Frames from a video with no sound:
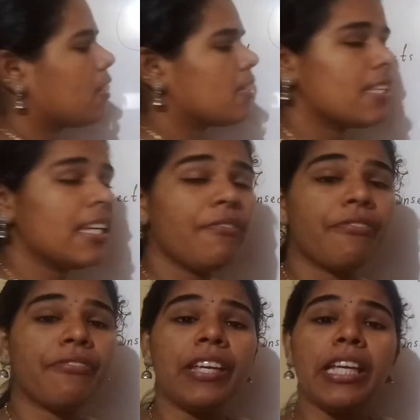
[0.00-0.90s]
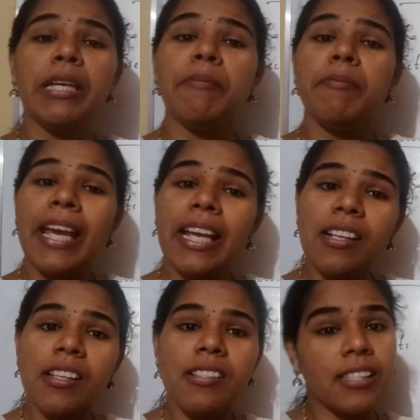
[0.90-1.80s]
It's a
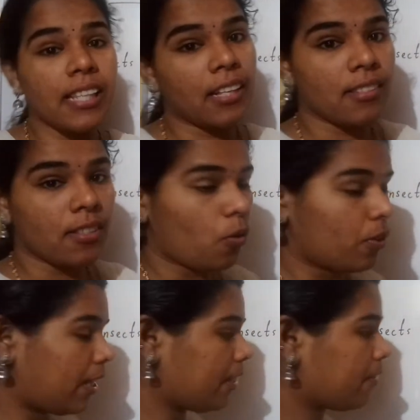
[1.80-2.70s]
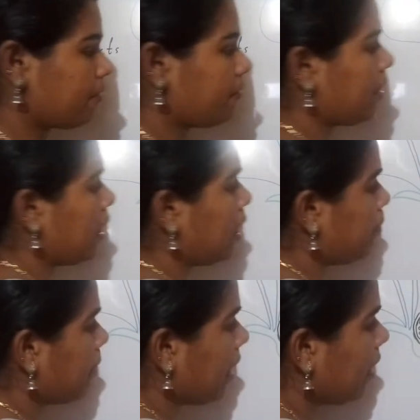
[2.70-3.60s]
female sex organ.
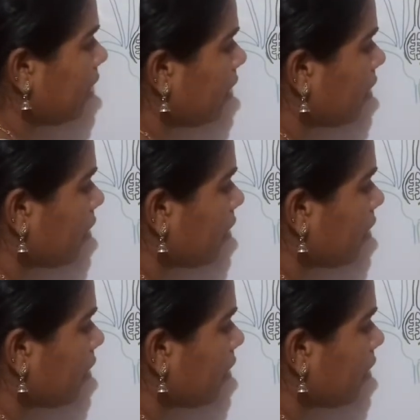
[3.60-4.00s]
Female